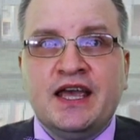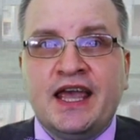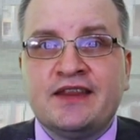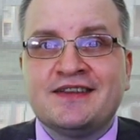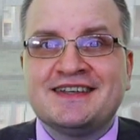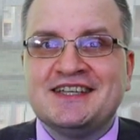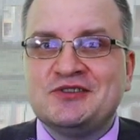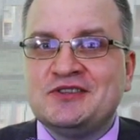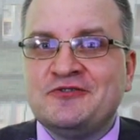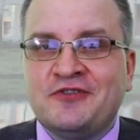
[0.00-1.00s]
And
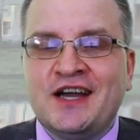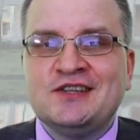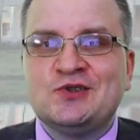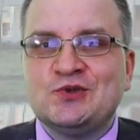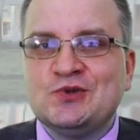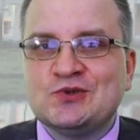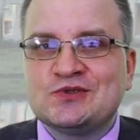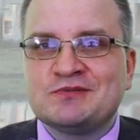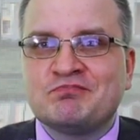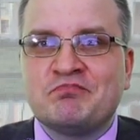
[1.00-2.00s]
it defined to
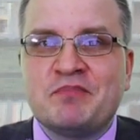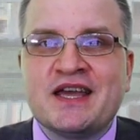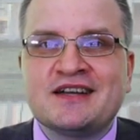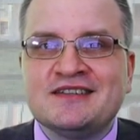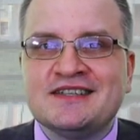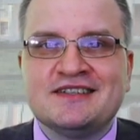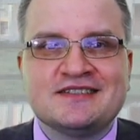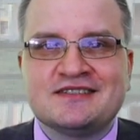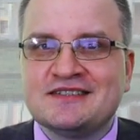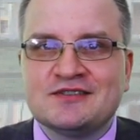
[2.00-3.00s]
use barely
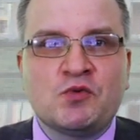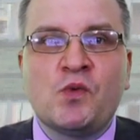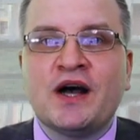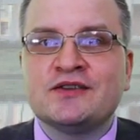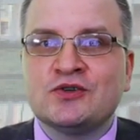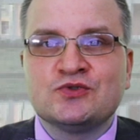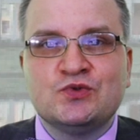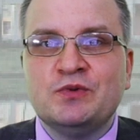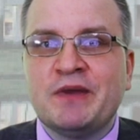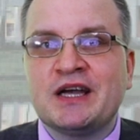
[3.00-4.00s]
this 1 or
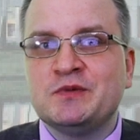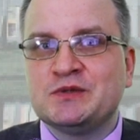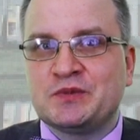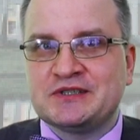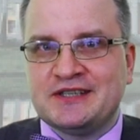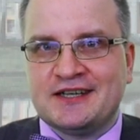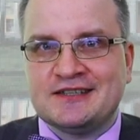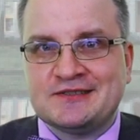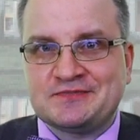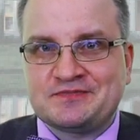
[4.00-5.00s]
2 megabits per
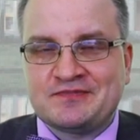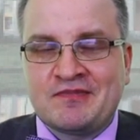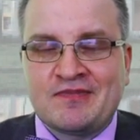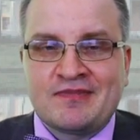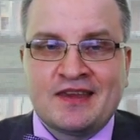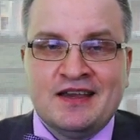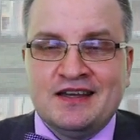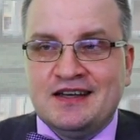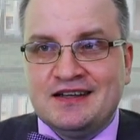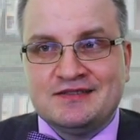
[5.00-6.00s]
second.
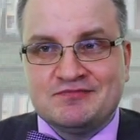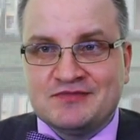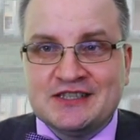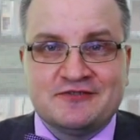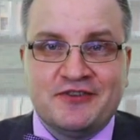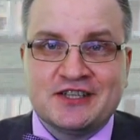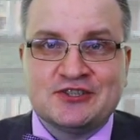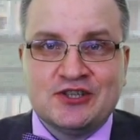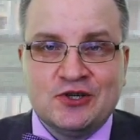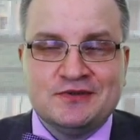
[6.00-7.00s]
It's very
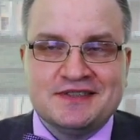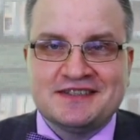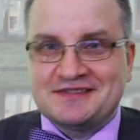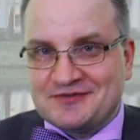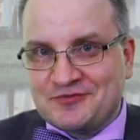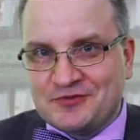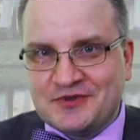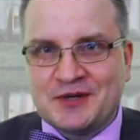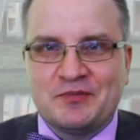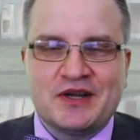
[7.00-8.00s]
slow
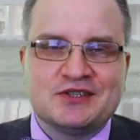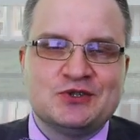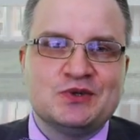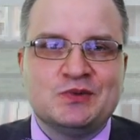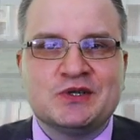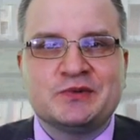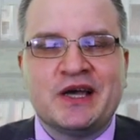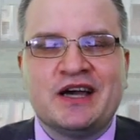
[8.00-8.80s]
compared to what we